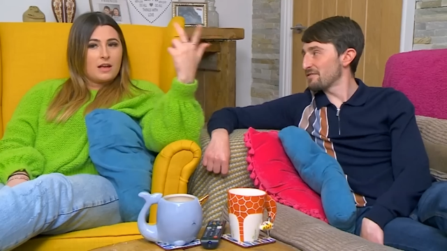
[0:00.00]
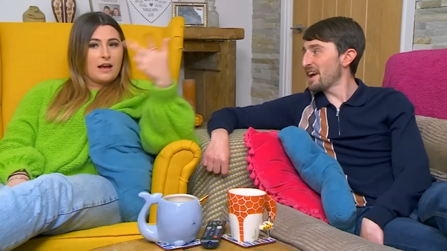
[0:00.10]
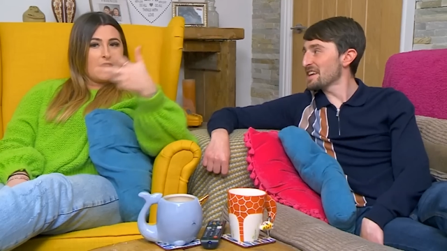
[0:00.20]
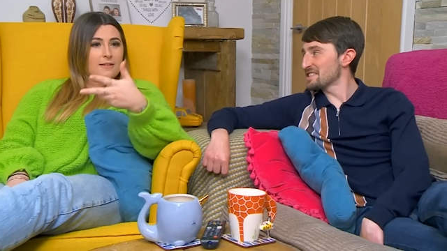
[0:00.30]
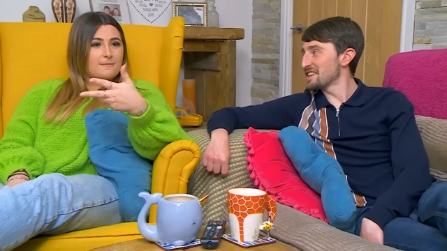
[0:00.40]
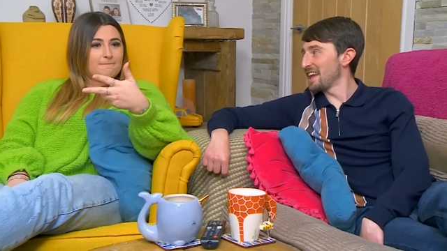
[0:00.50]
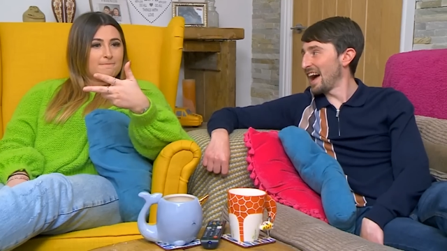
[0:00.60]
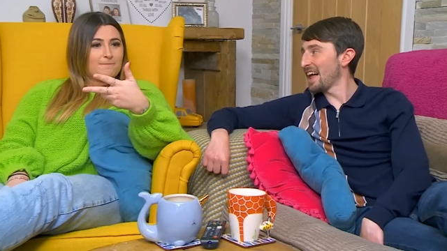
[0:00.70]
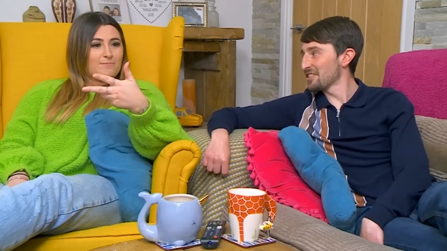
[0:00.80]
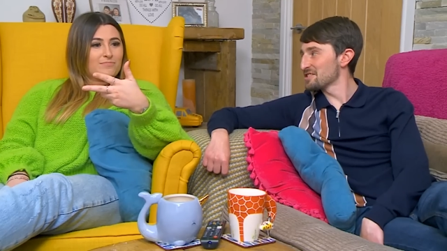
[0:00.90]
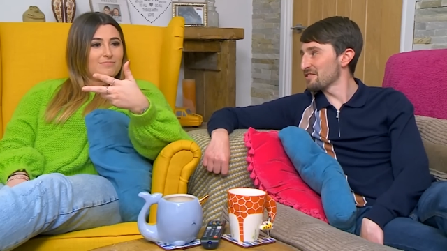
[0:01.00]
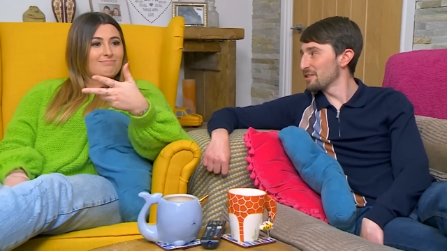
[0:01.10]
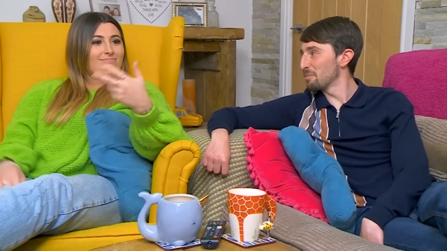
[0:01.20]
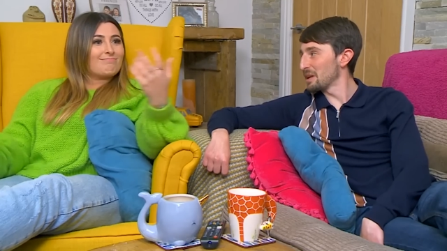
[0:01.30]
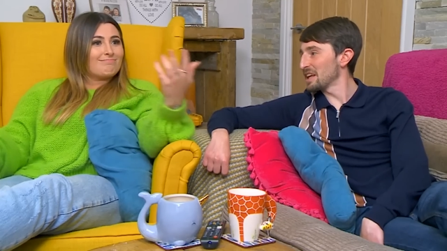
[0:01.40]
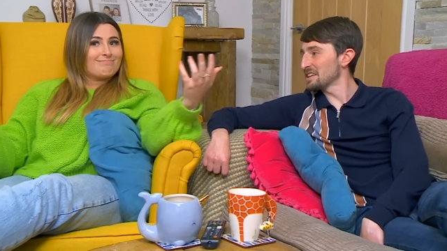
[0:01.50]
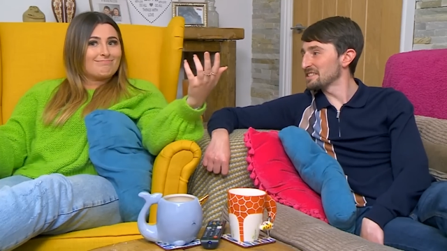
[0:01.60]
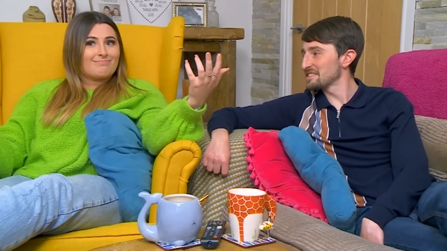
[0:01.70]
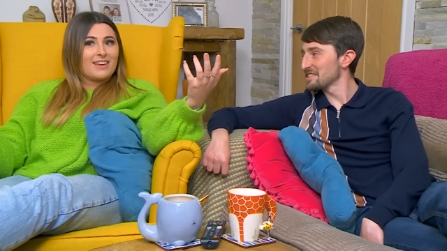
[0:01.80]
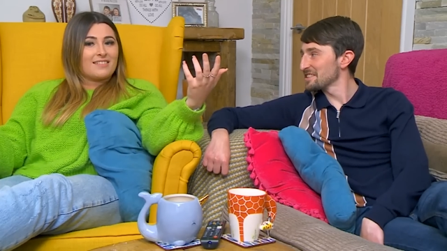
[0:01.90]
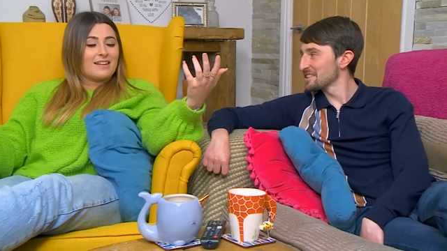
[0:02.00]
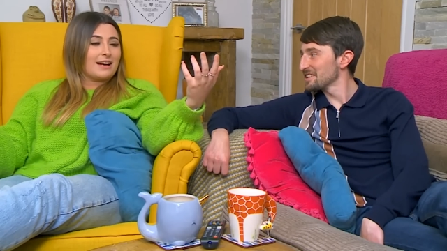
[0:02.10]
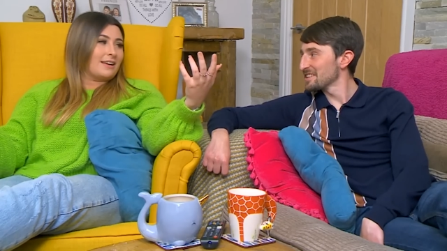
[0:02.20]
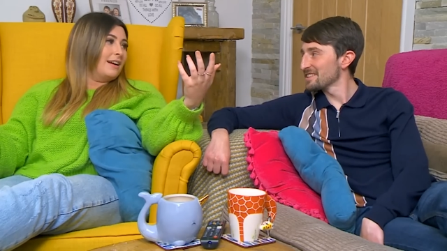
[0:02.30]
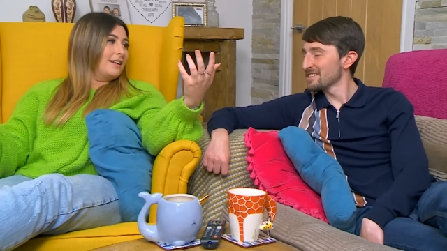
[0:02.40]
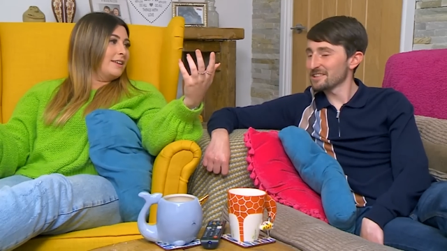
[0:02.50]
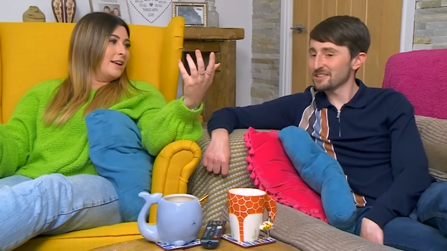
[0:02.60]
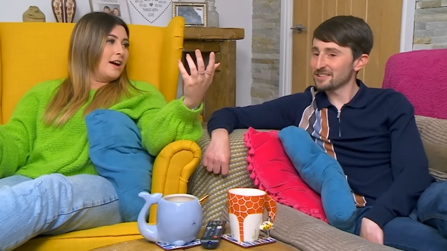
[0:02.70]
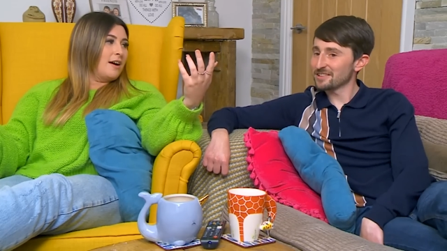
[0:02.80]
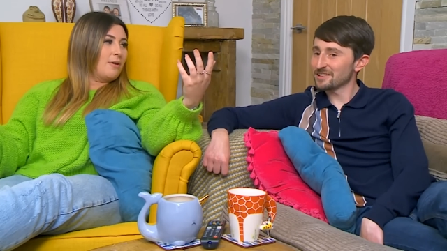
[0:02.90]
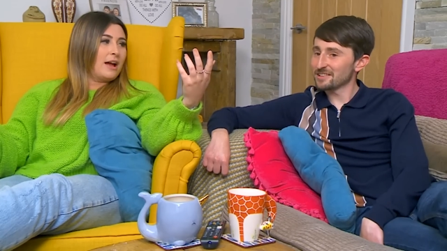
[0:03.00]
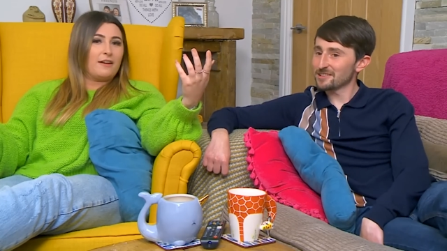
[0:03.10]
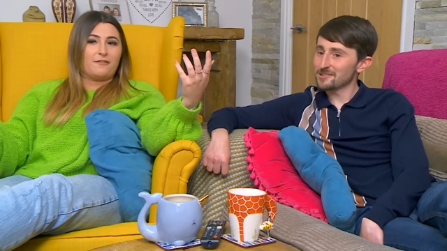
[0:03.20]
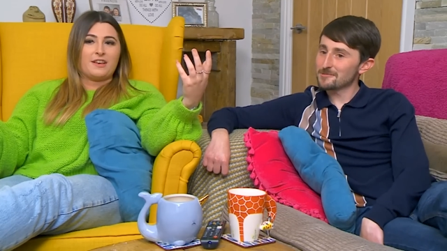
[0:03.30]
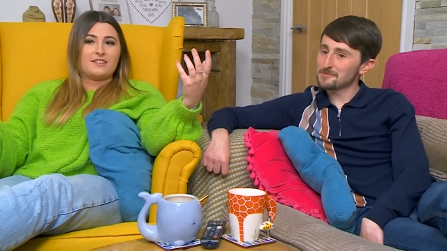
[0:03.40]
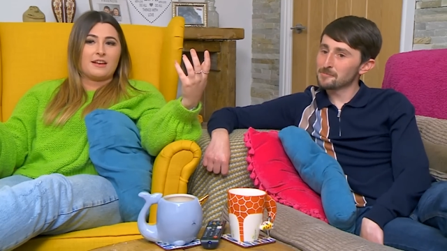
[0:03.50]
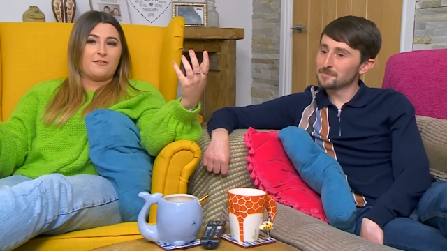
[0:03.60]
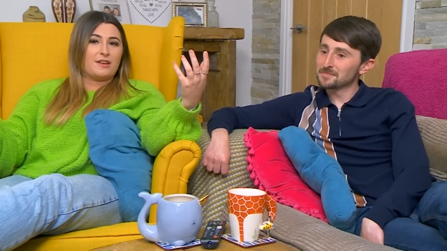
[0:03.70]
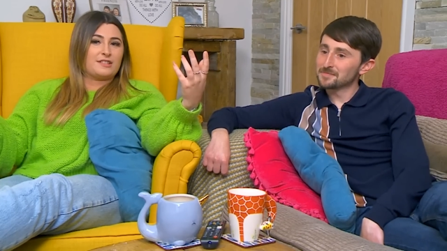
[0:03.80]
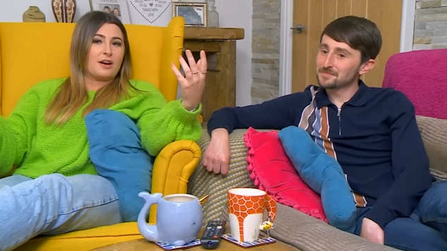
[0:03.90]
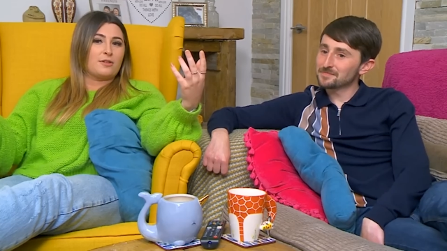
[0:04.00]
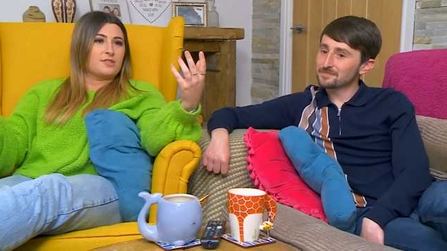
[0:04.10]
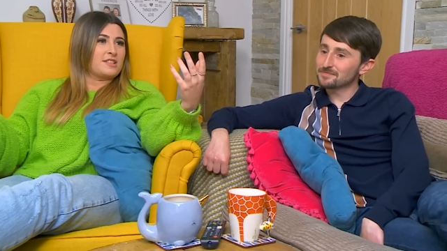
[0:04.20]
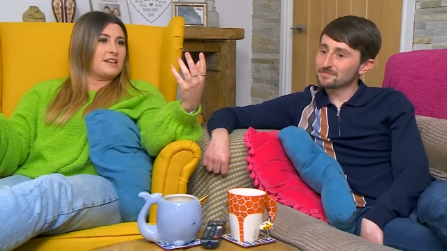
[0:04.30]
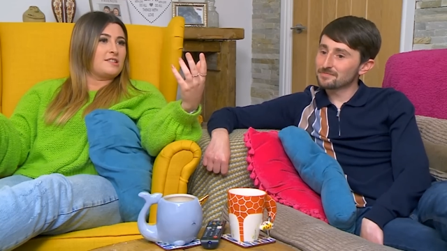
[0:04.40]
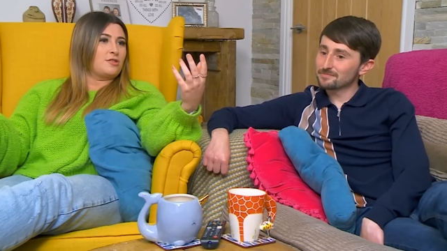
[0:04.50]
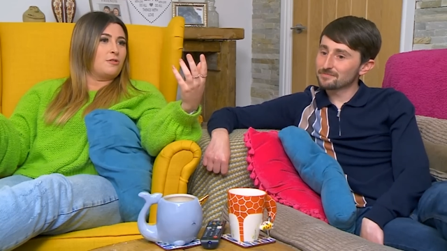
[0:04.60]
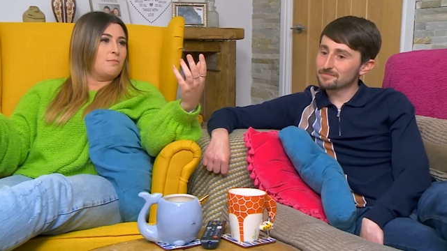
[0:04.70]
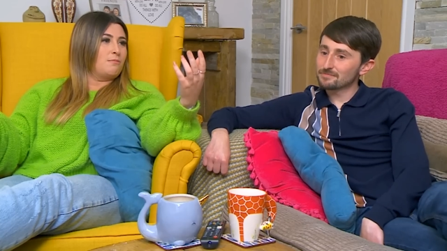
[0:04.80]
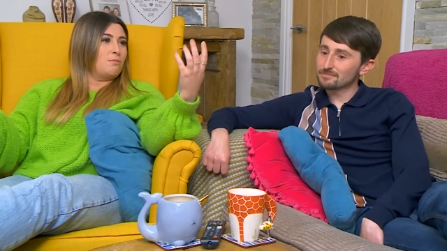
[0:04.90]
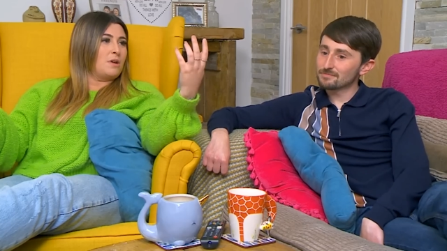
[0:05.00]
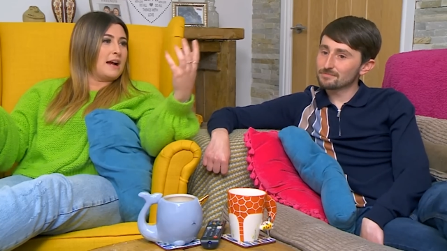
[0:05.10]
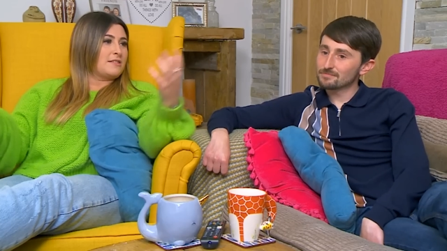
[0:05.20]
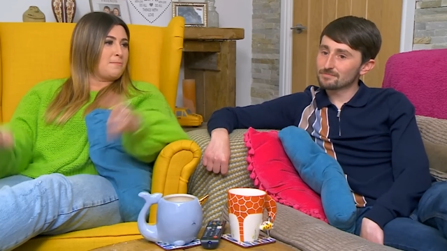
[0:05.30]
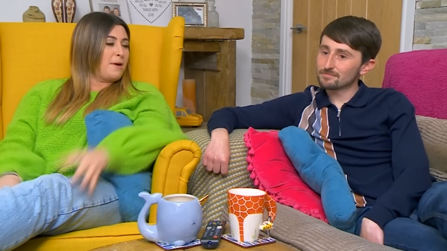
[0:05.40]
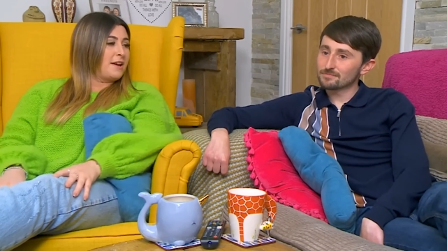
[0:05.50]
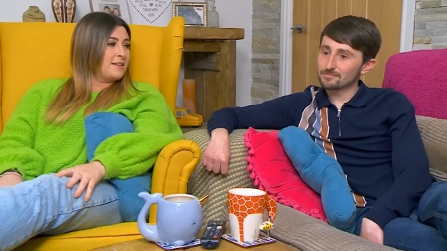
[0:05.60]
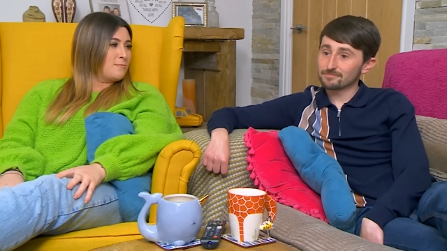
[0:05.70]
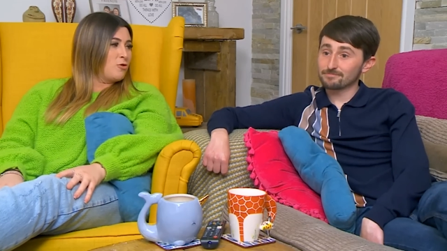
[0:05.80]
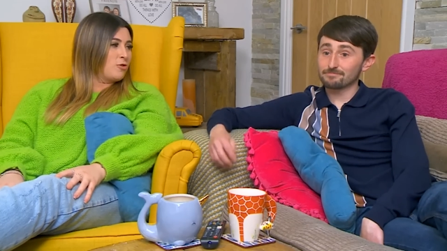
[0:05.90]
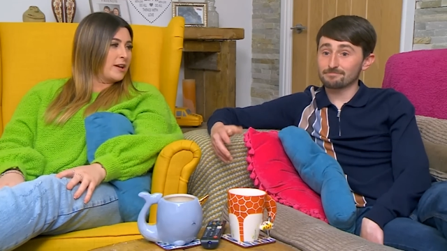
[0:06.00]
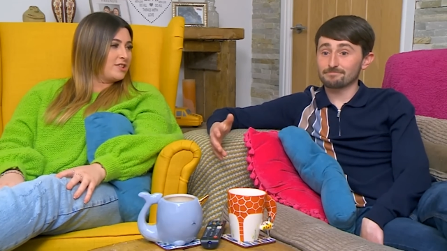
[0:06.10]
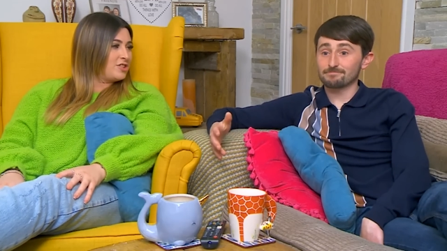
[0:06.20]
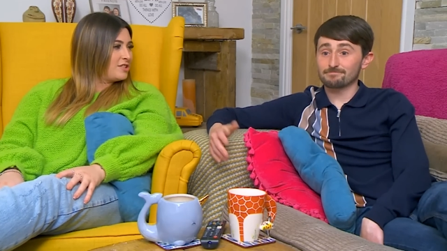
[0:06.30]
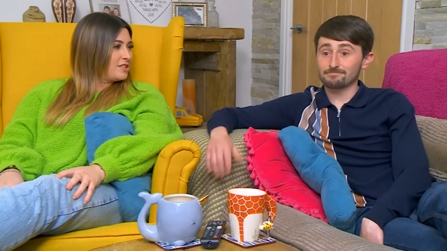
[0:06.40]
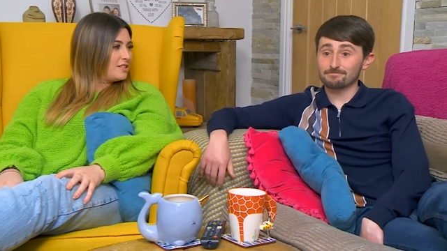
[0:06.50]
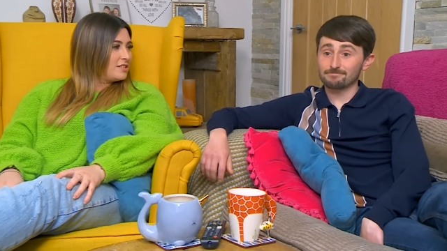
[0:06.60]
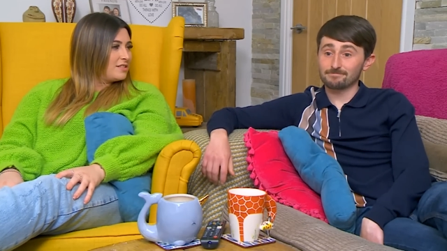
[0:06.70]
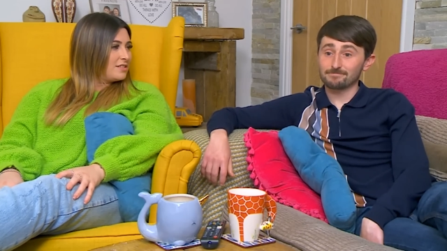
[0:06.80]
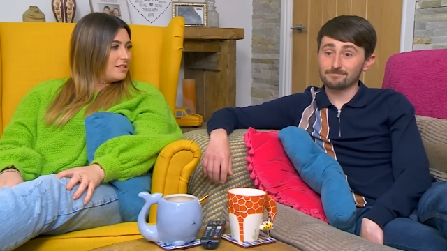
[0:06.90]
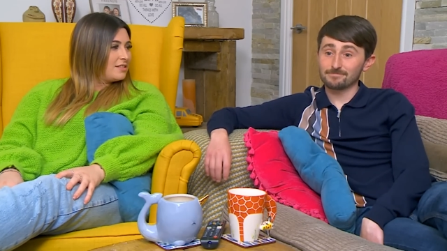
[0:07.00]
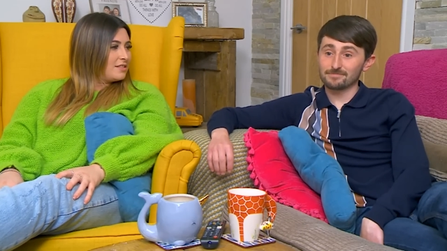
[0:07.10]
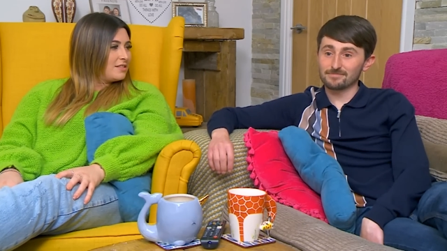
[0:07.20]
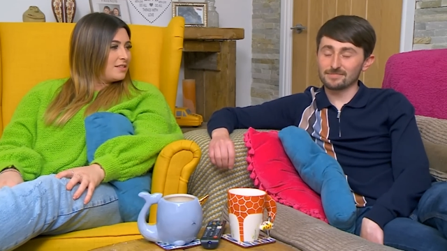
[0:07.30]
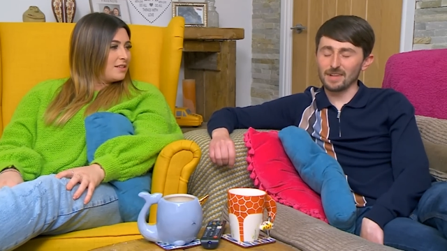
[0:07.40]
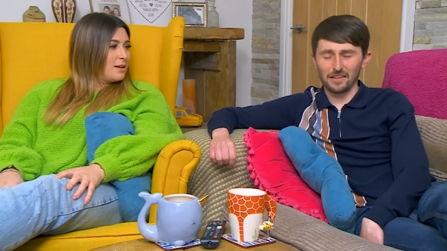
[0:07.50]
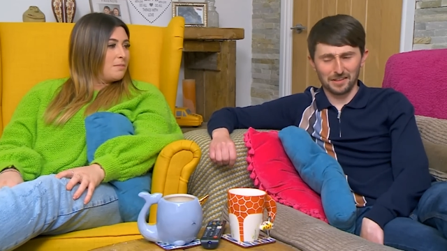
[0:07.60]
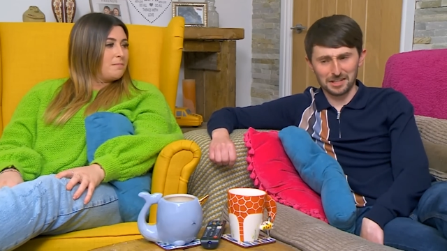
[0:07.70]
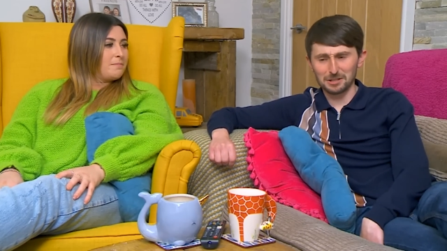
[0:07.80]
Speaker 1: fate's in the hands of the police.
Speaker 2: Exactly. You know, if this goes tits up, how's he paying his mortgage?
Speaker 1: I think